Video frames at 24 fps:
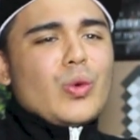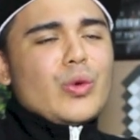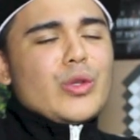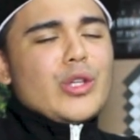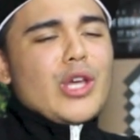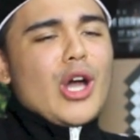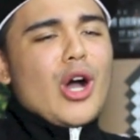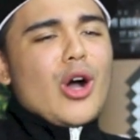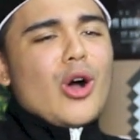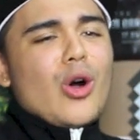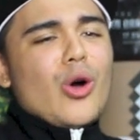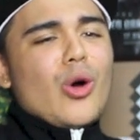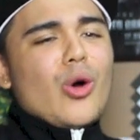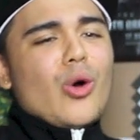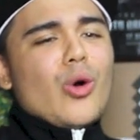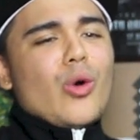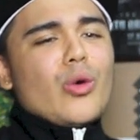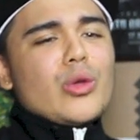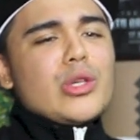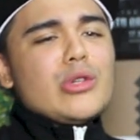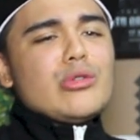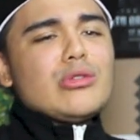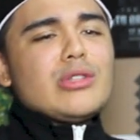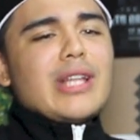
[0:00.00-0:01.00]

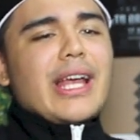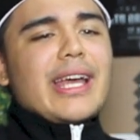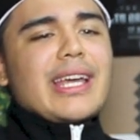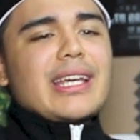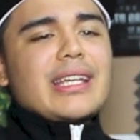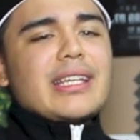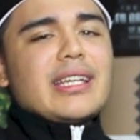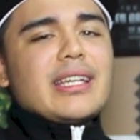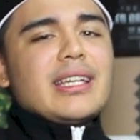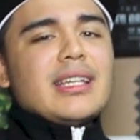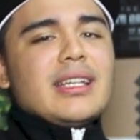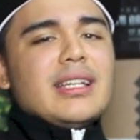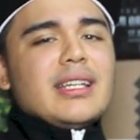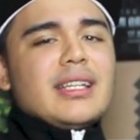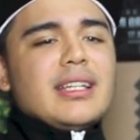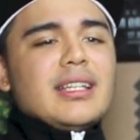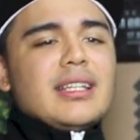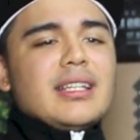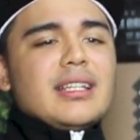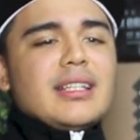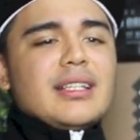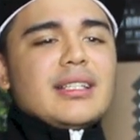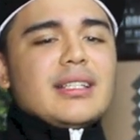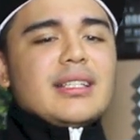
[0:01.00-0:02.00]
Yo, you like,
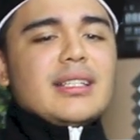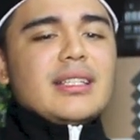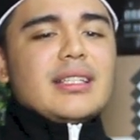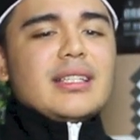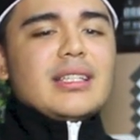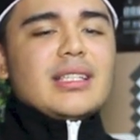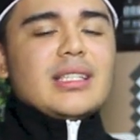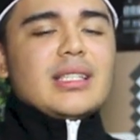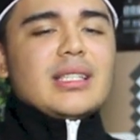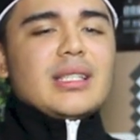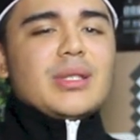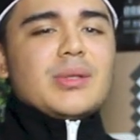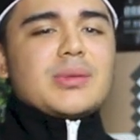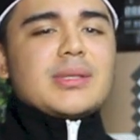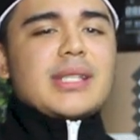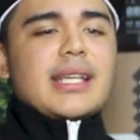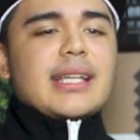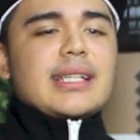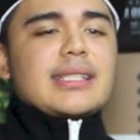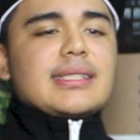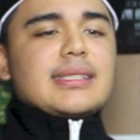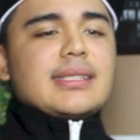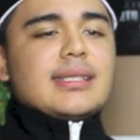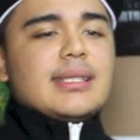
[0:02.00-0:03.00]
it was
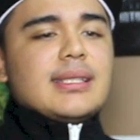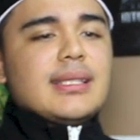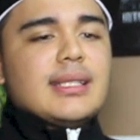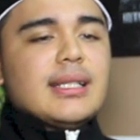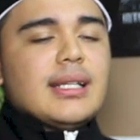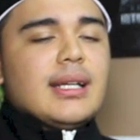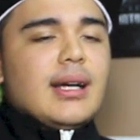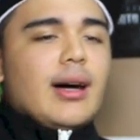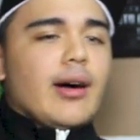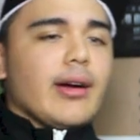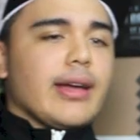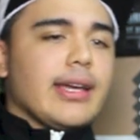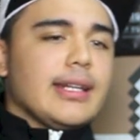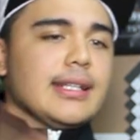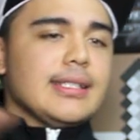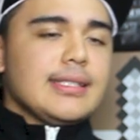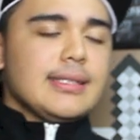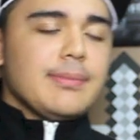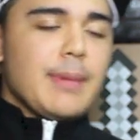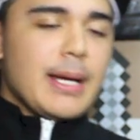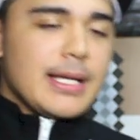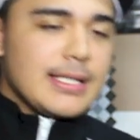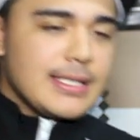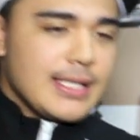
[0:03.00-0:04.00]
like, okay,
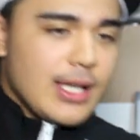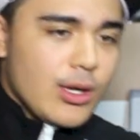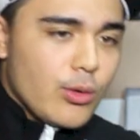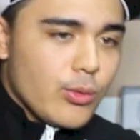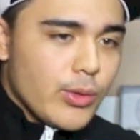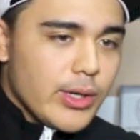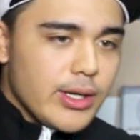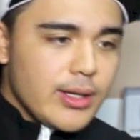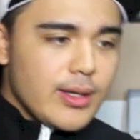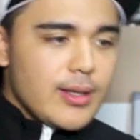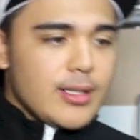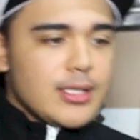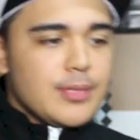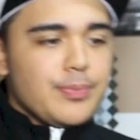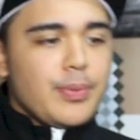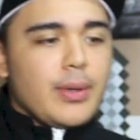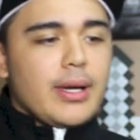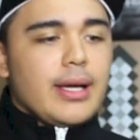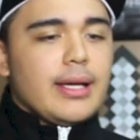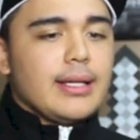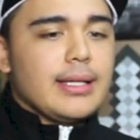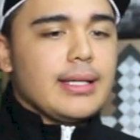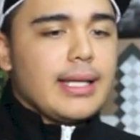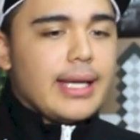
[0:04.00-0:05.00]
this might sound weird, it's
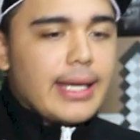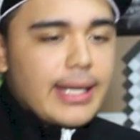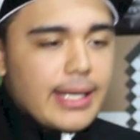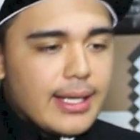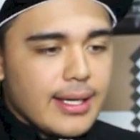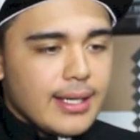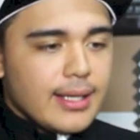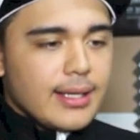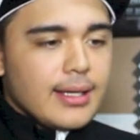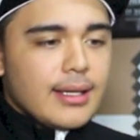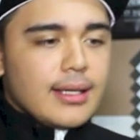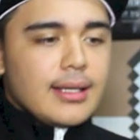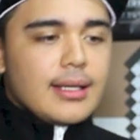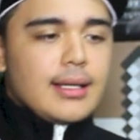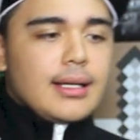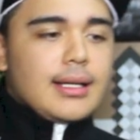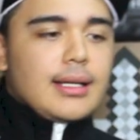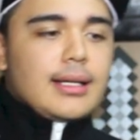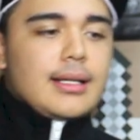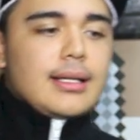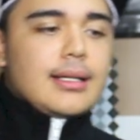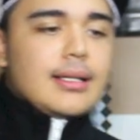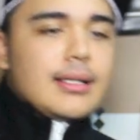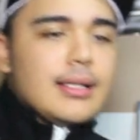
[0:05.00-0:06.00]
probably like,
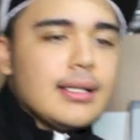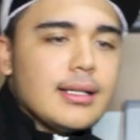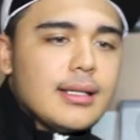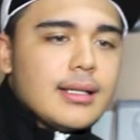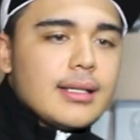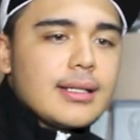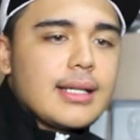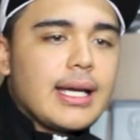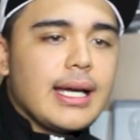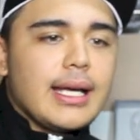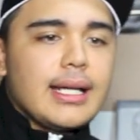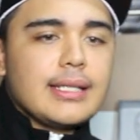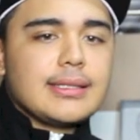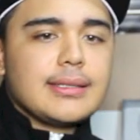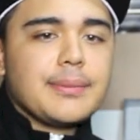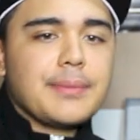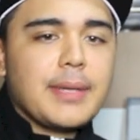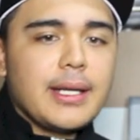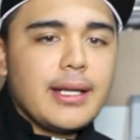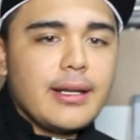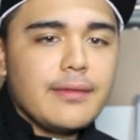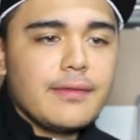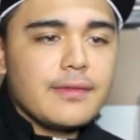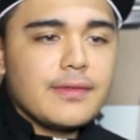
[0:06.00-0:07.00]
kind of, some
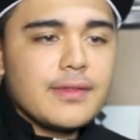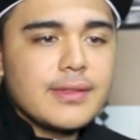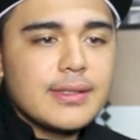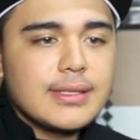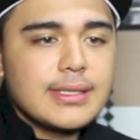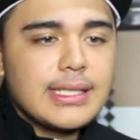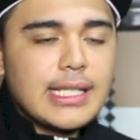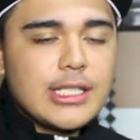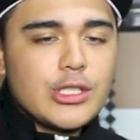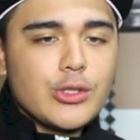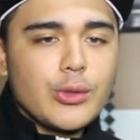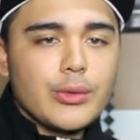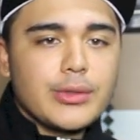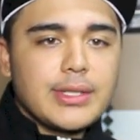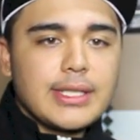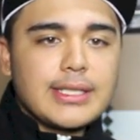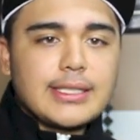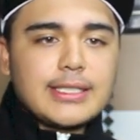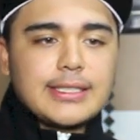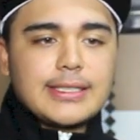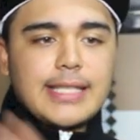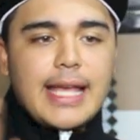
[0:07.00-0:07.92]
kind of sexual thing just